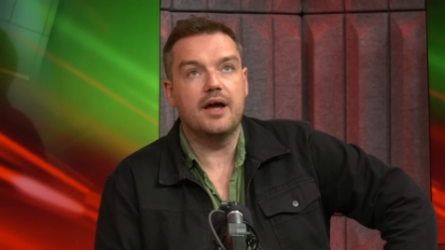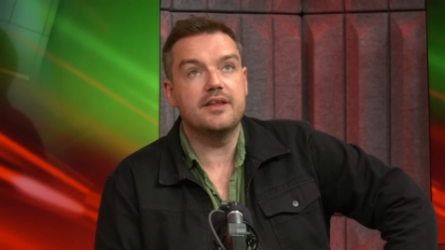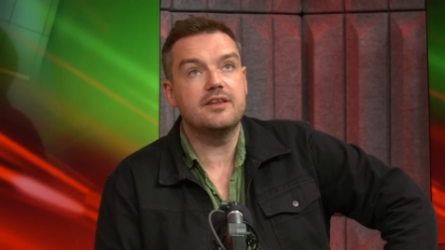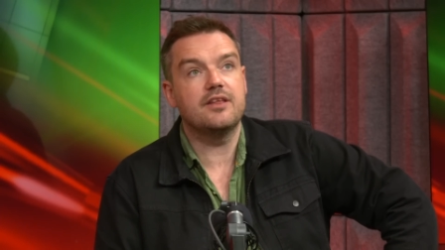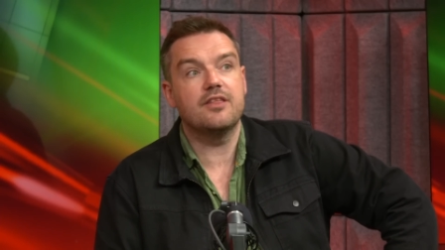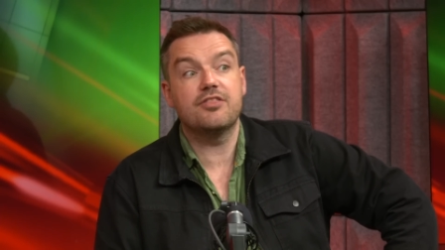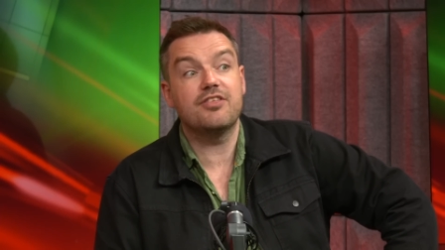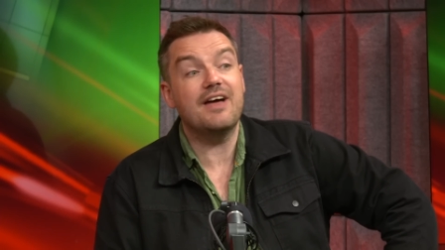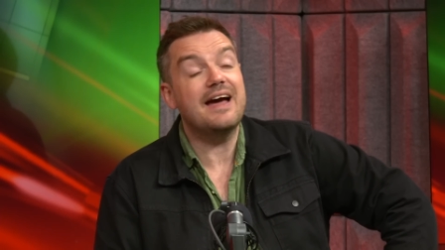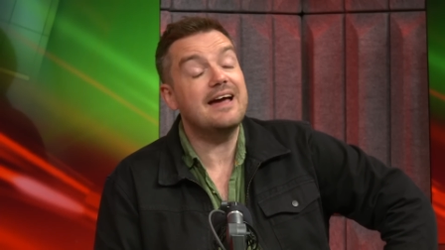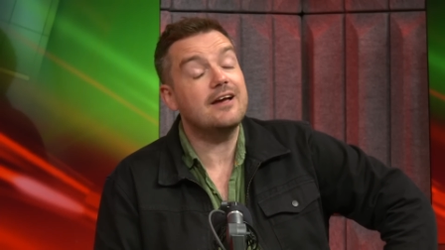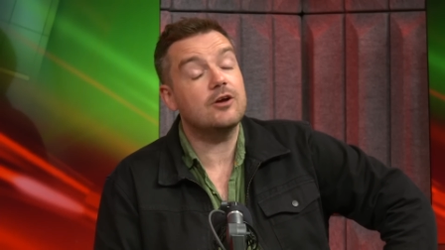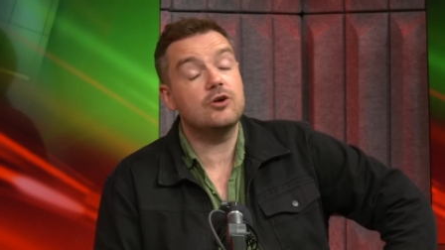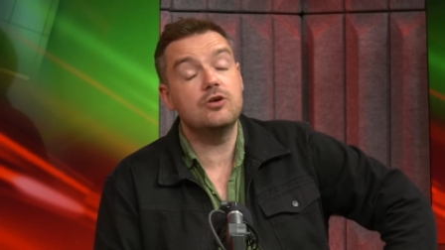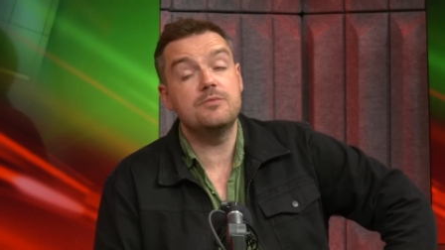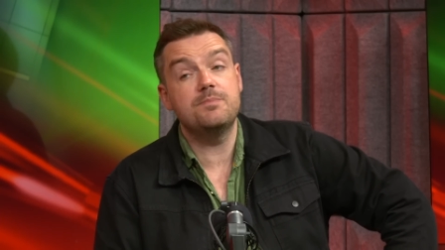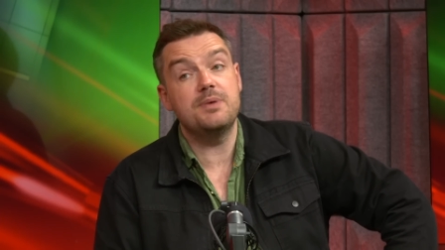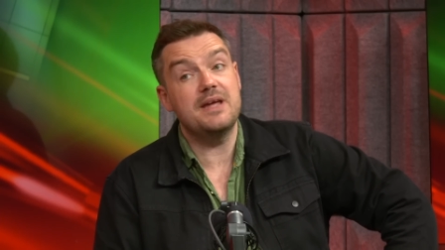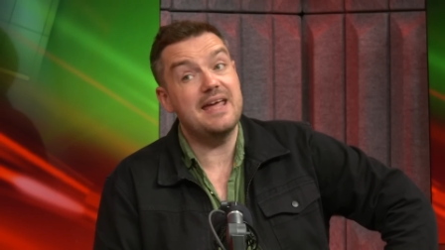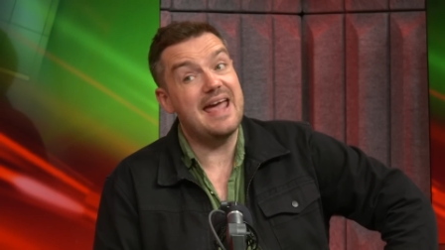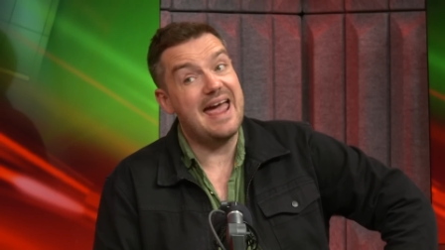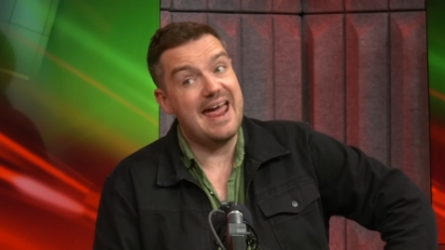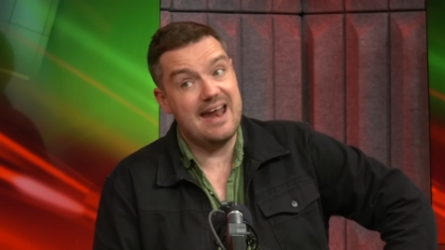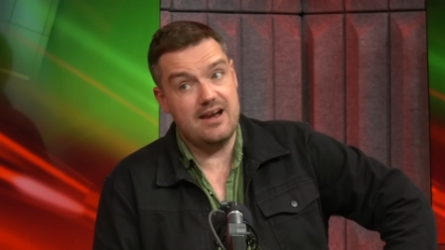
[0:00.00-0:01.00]
that could
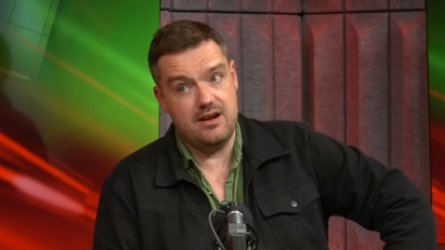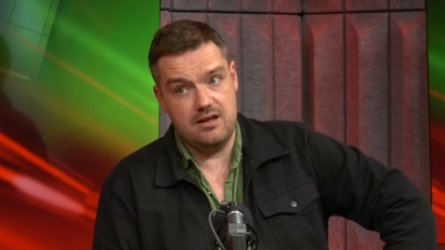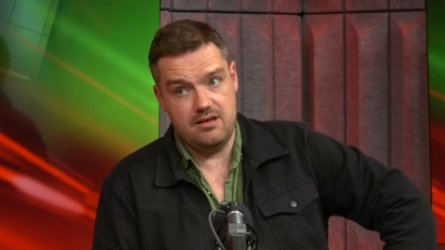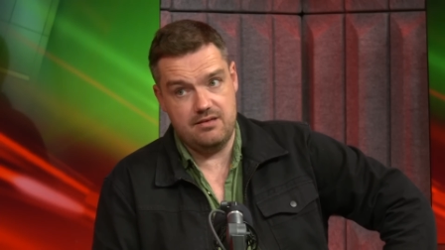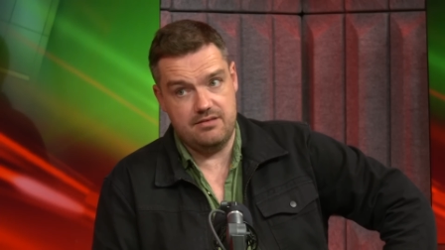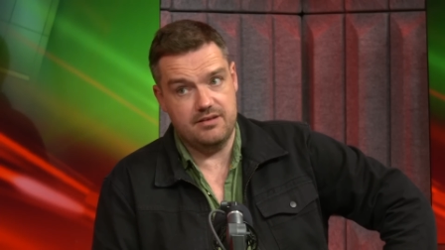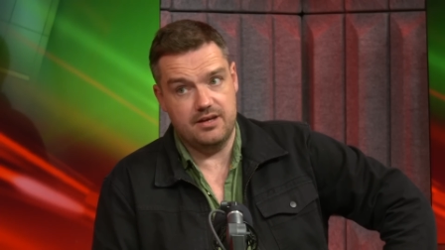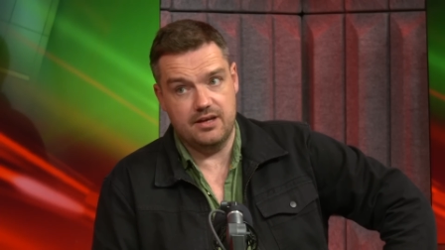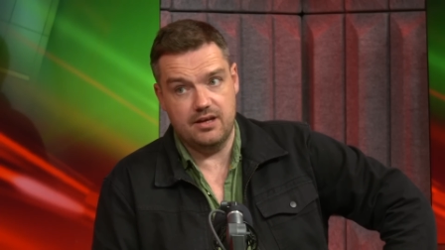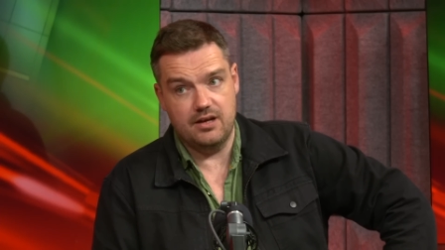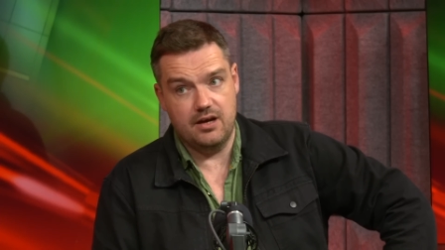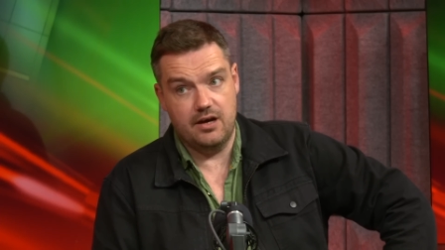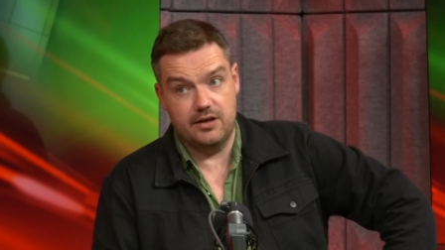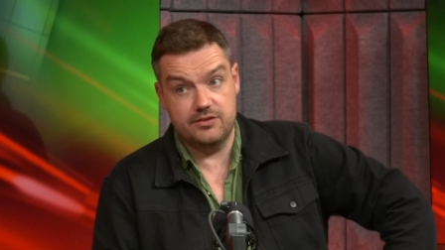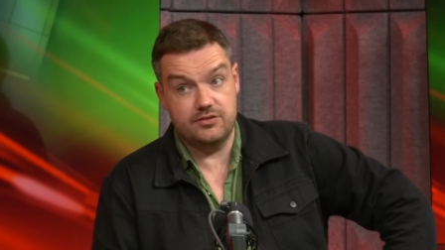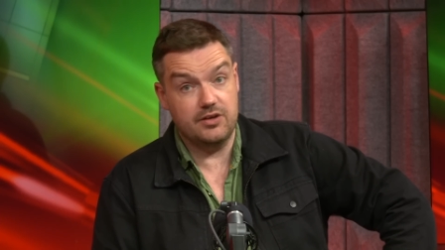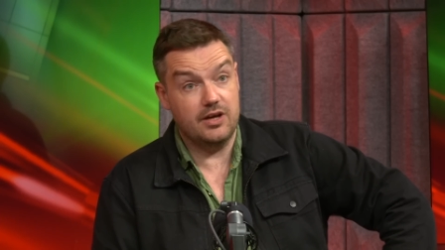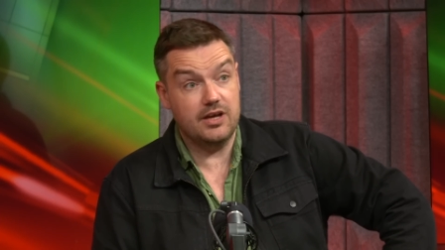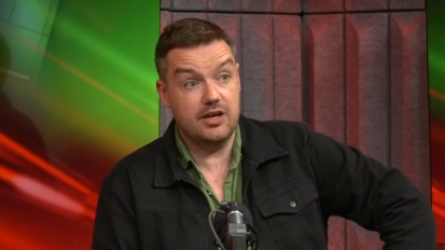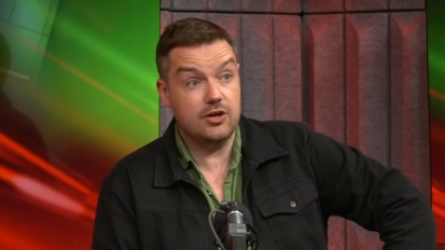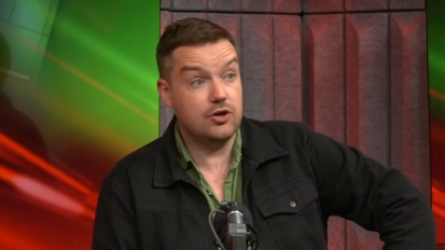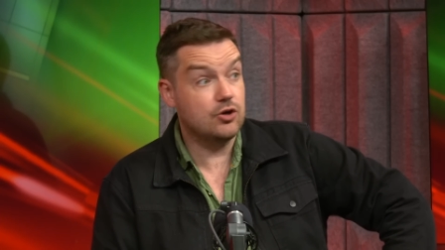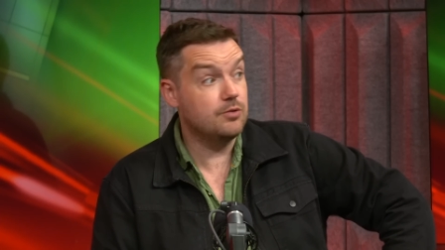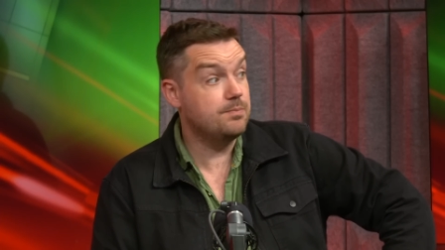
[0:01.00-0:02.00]
be anything.
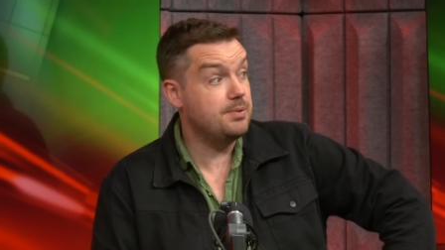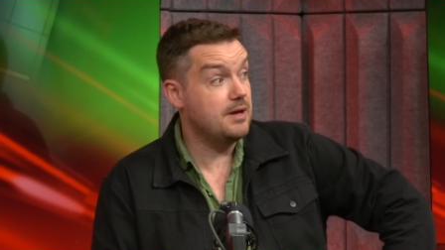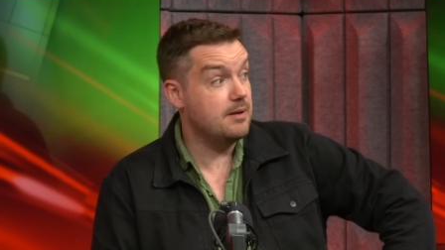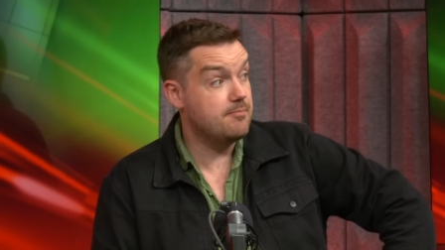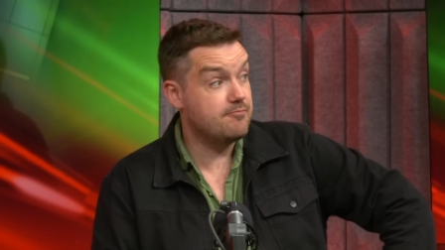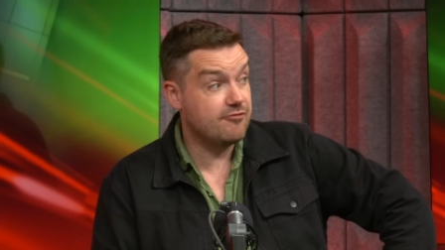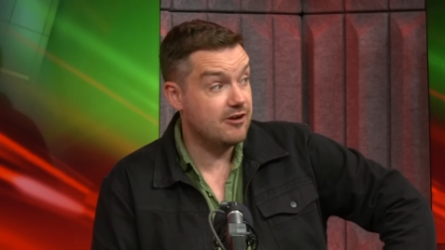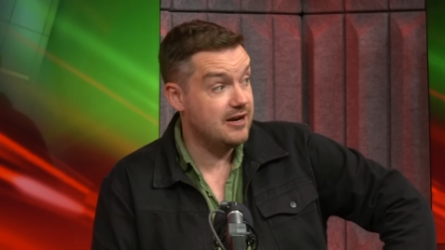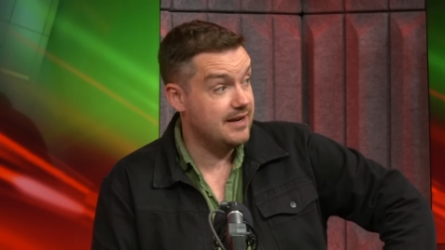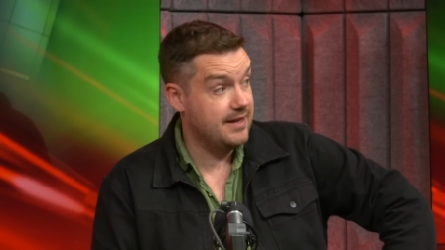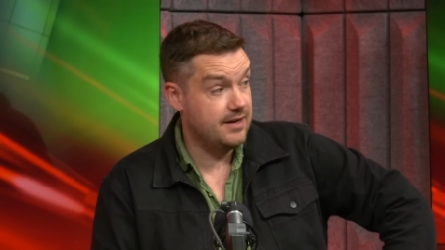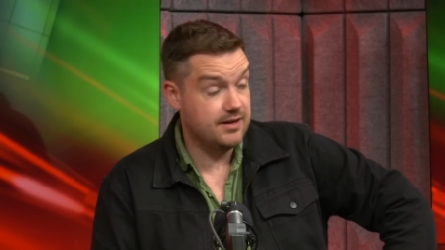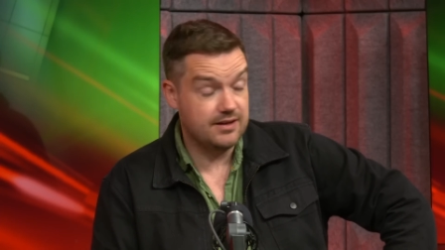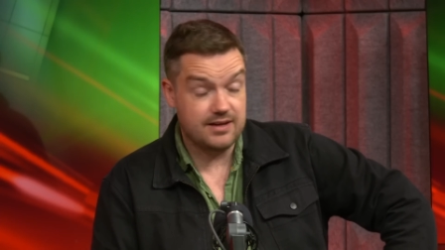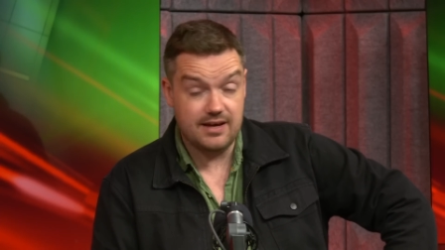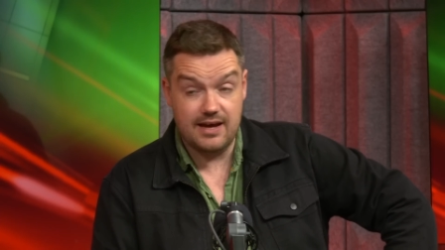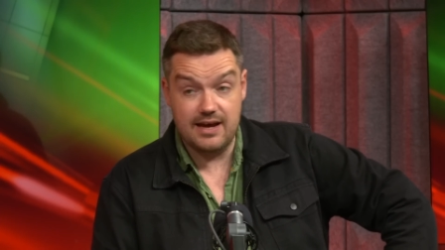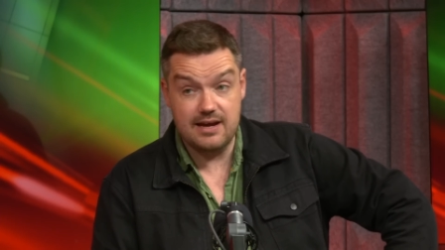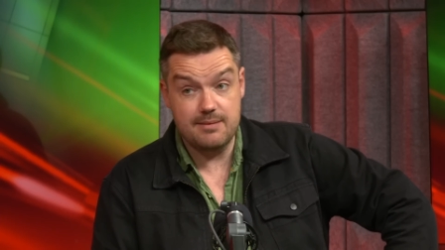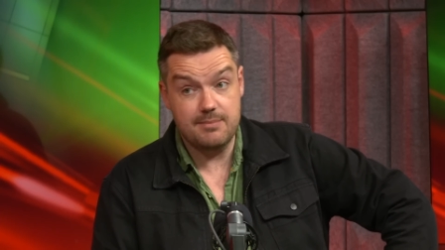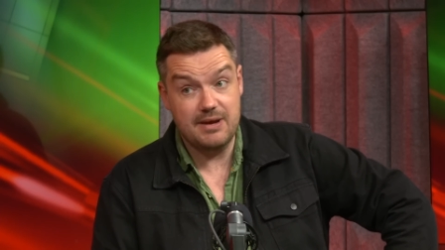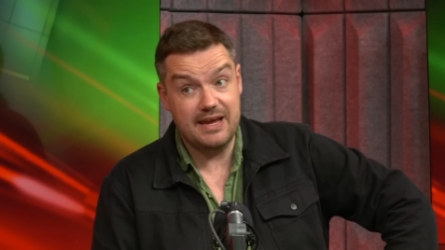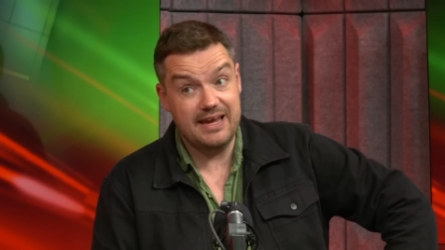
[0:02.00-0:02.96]
It could be a brilliant game.